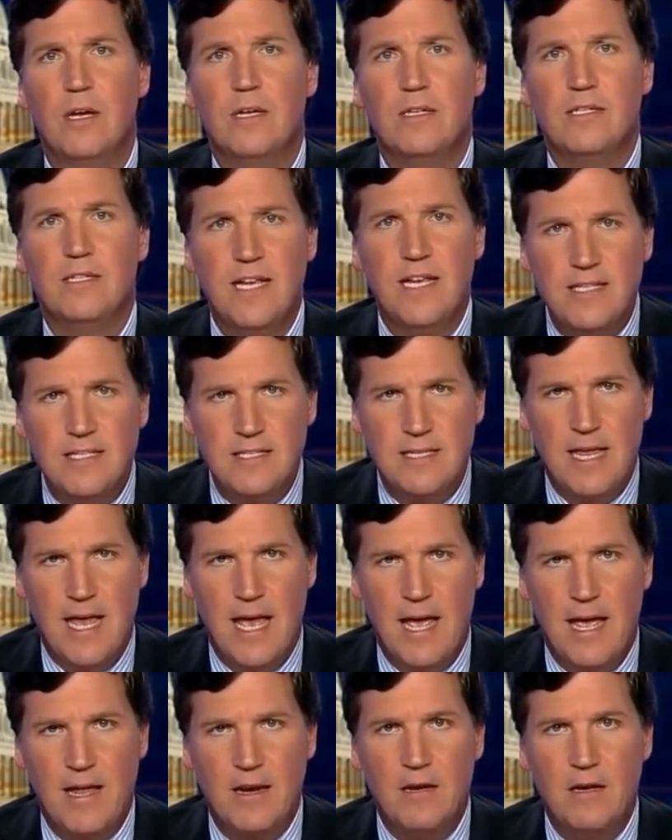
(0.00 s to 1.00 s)
Since
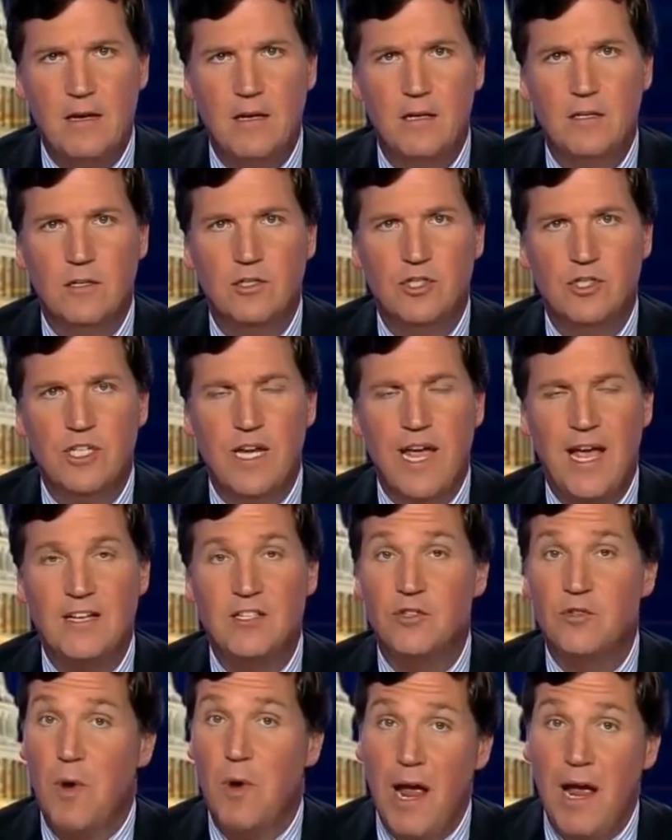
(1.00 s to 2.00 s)
then, she
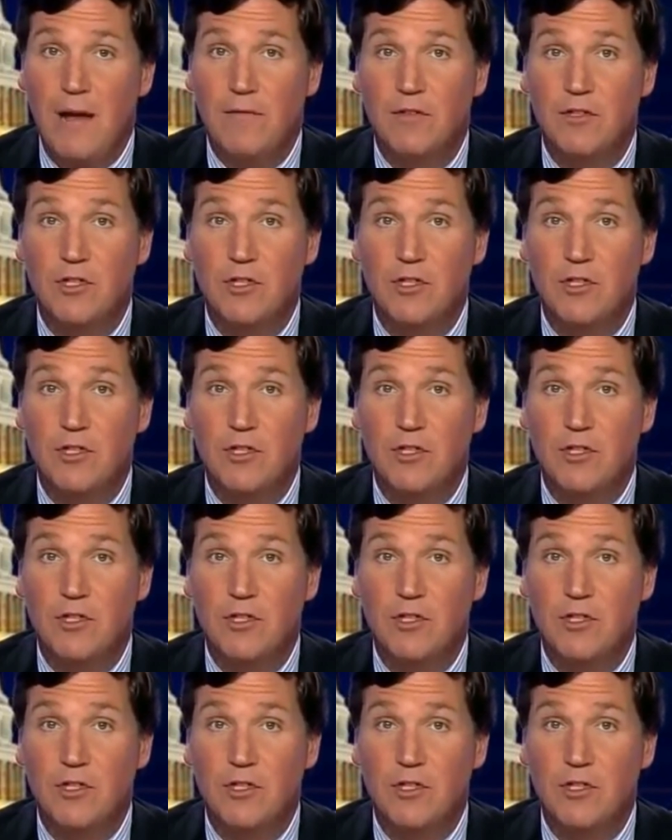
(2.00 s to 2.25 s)
has thrived.